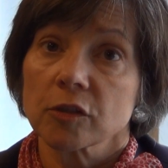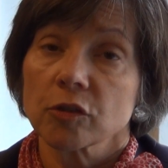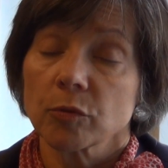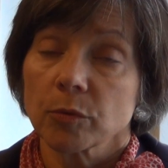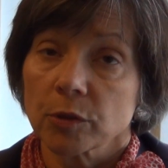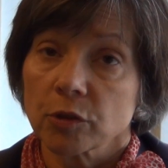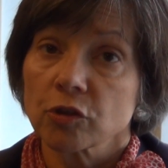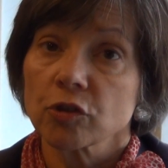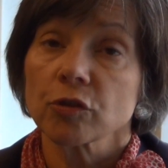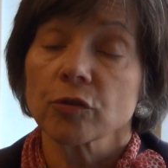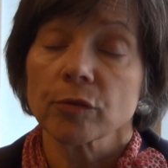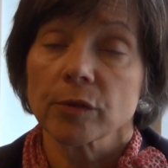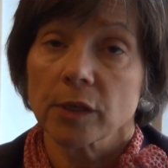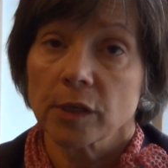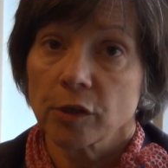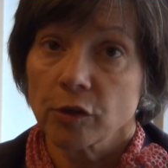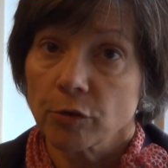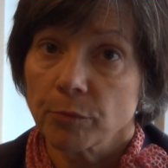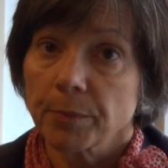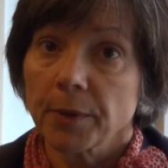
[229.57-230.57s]
to ensure
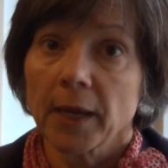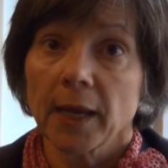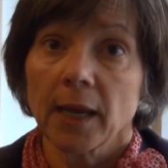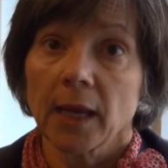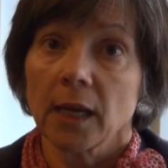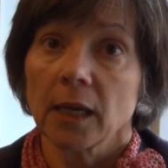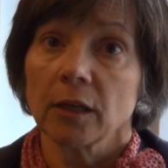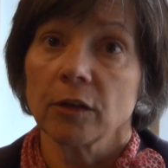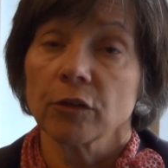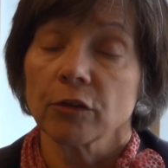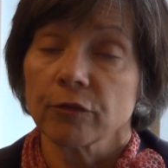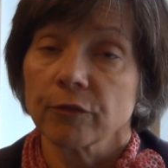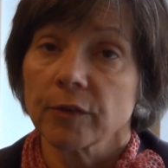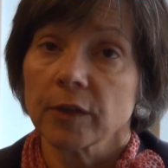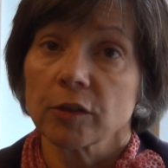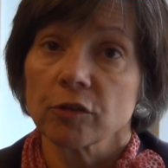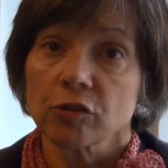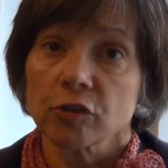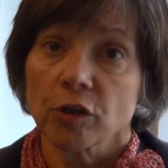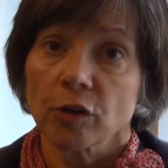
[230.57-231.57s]
that you're paying your
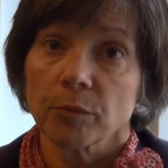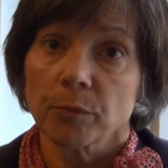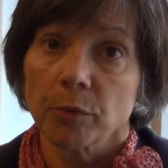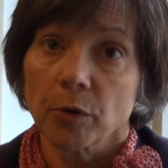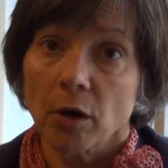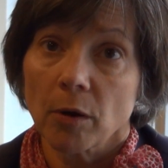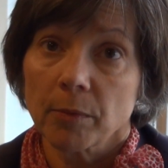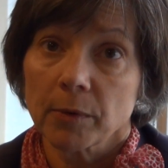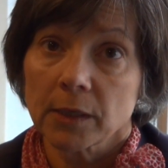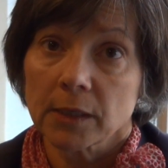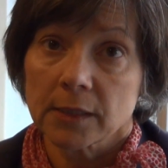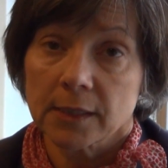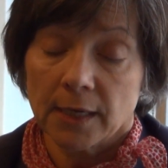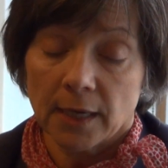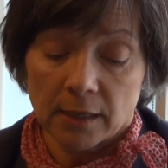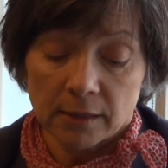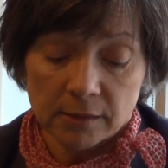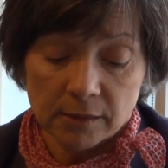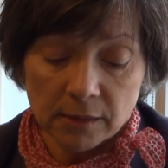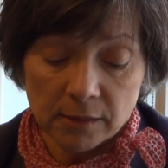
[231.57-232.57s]
fair share of property
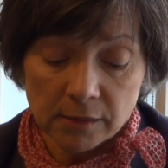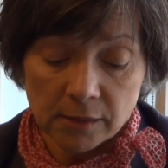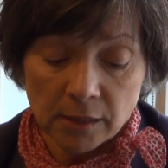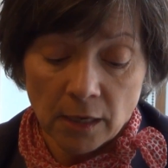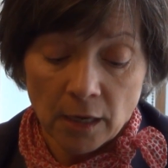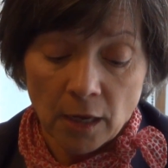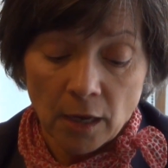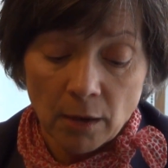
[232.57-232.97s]
taxes,